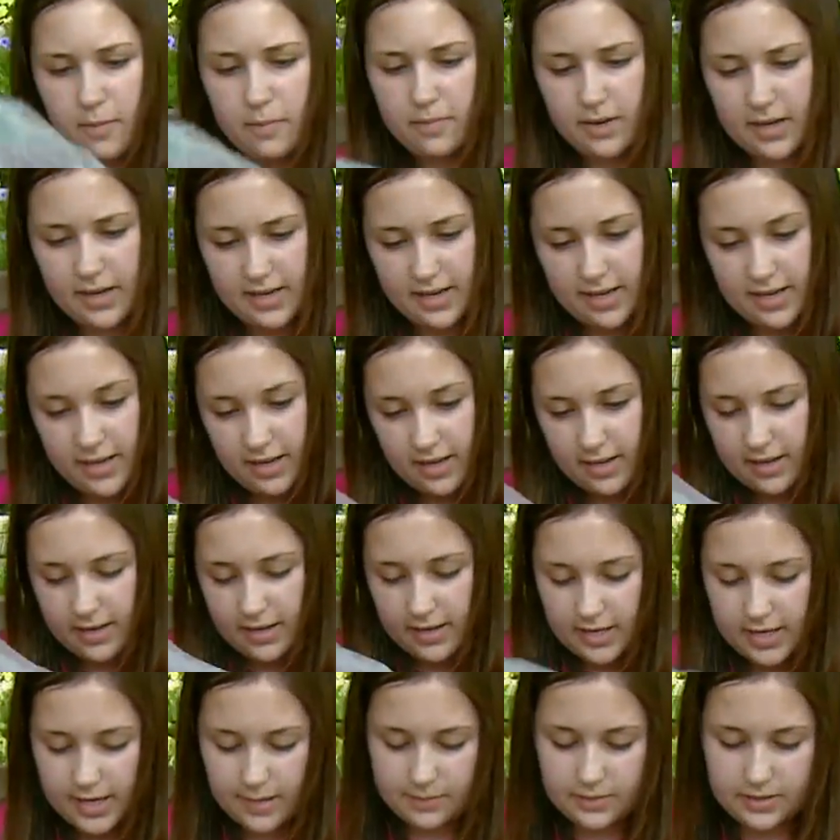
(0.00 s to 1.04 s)
but
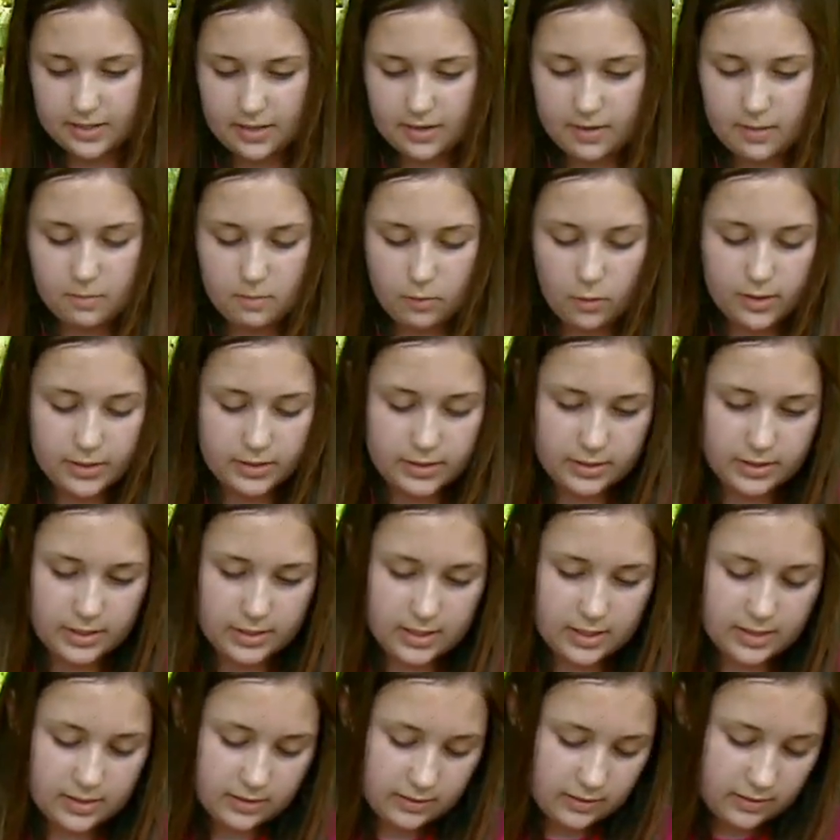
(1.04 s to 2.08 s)
it keeps the
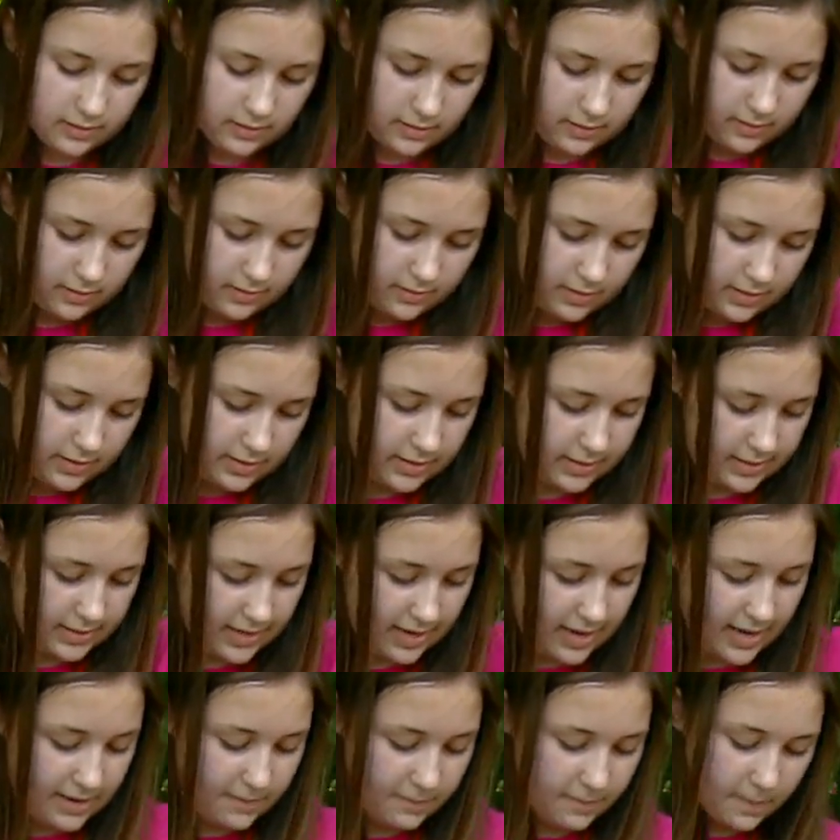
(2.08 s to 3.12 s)
moisture
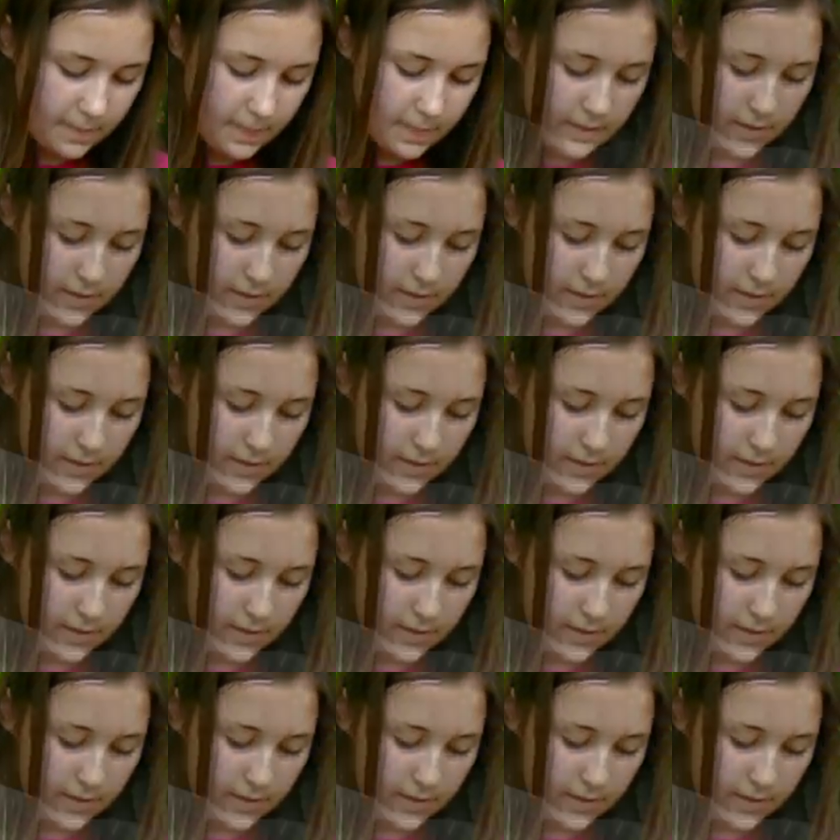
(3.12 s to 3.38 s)
inside.